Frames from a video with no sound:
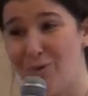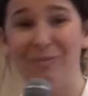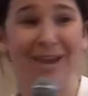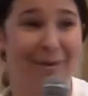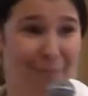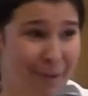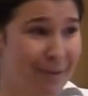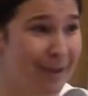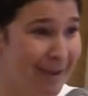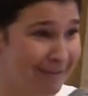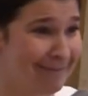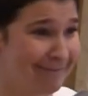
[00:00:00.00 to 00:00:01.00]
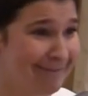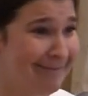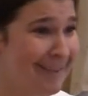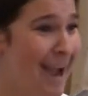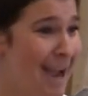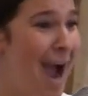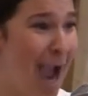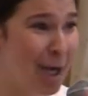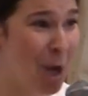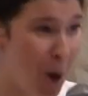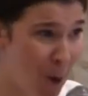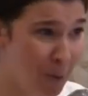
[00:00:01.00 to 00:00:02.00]
told me everything. I, I
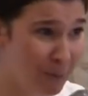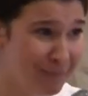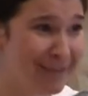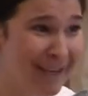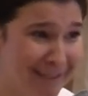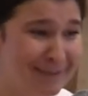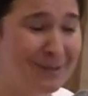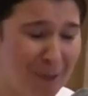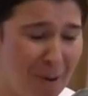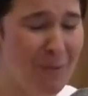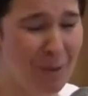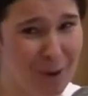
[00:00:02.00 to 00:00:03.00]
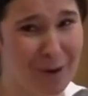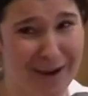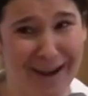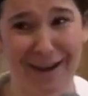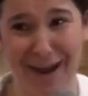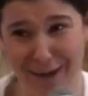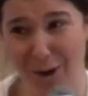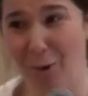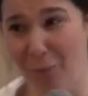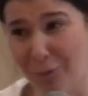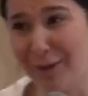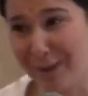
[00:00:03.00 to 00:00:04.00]
know, like, don't worry, I, I
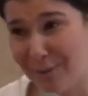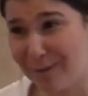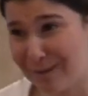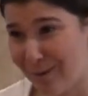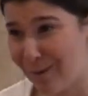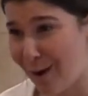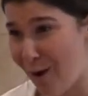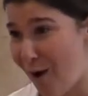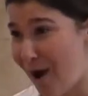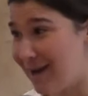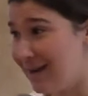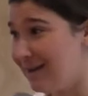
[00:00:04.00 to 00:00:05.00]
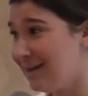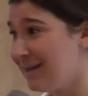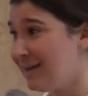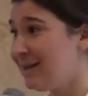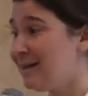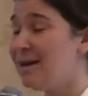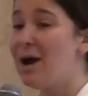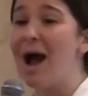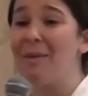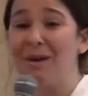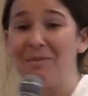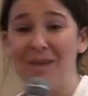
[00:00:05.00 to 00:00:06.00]
know really what's going on.
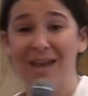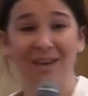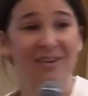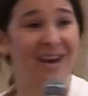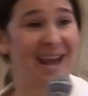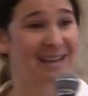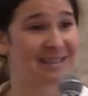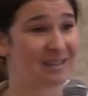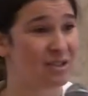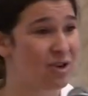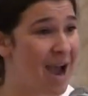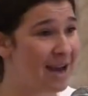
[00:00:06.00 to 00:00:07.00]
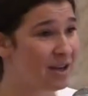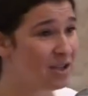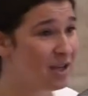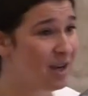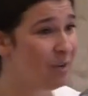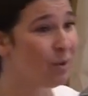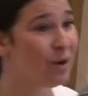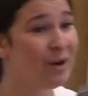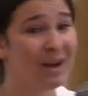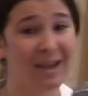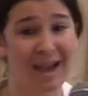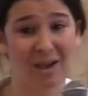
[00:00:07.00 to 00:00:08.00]
And I'm gonna make you an exit strategy and we're
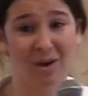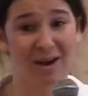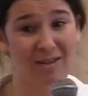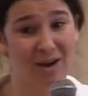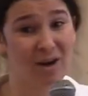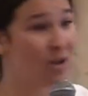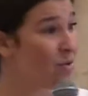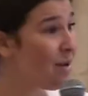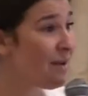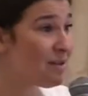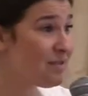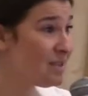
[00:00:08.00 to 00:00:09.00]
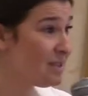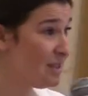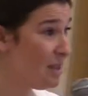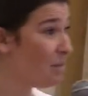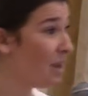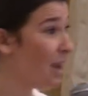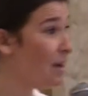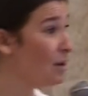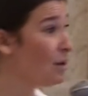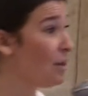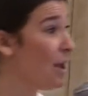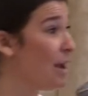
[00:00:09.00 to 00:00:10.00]
gonna get you out of there and you never have to see him again
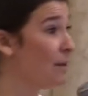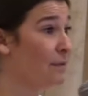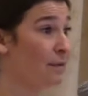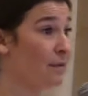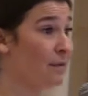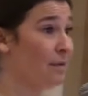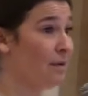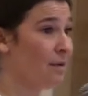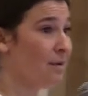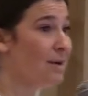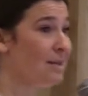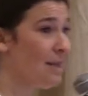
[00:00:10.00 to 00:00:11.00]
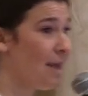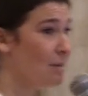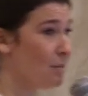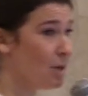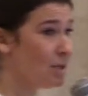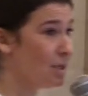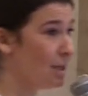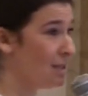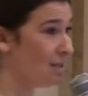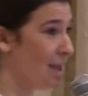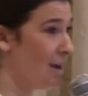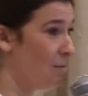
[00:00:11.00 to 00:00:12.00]
in your life what's that person going
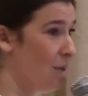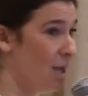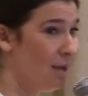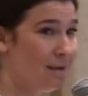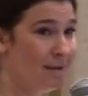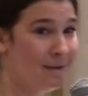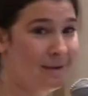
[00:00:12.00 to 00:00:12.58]
to say to me?